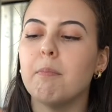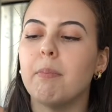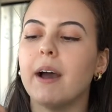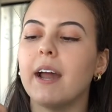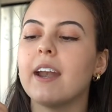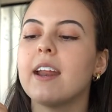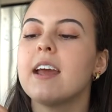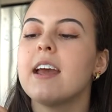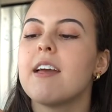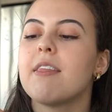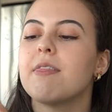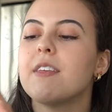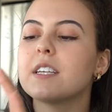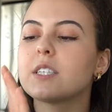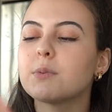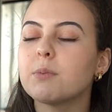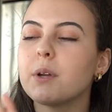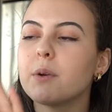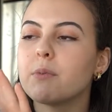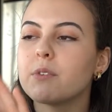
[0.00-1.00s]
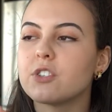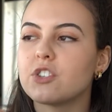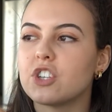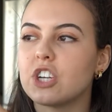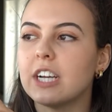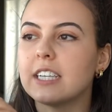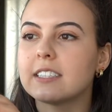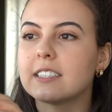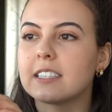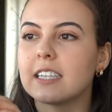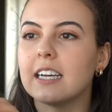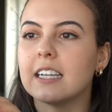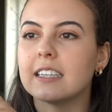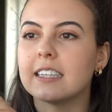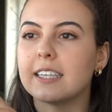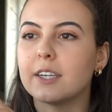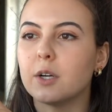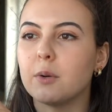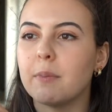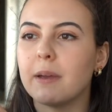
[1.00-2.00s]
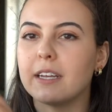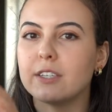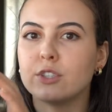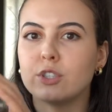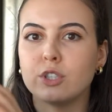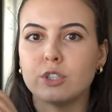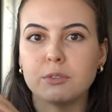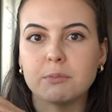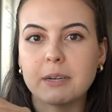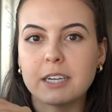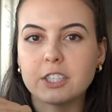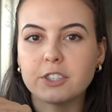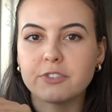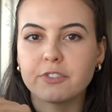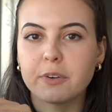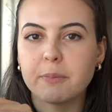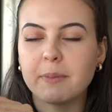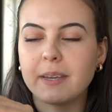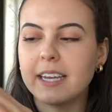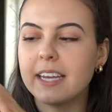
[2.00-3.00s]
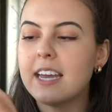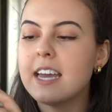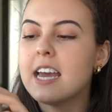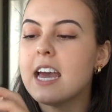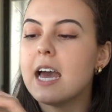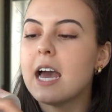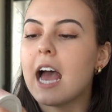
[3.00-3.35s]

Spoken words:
but this one was just a little bit too much for me.